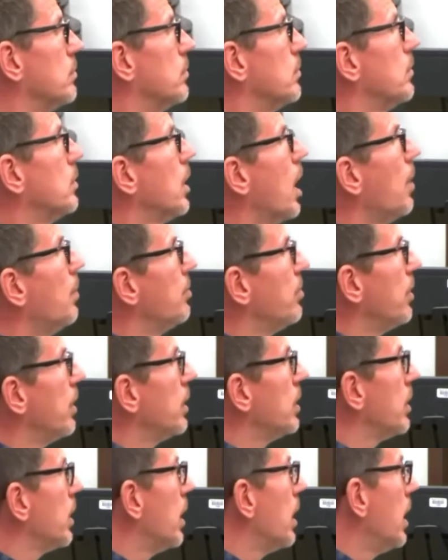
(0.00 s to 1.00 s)
comes
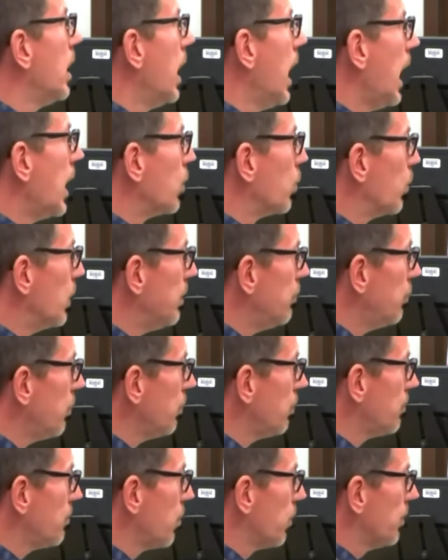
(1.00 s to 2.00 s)
in and
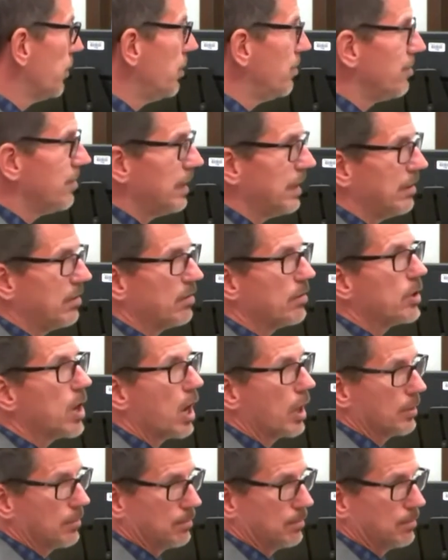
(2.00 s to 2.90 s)
reaches for the defendant's gun.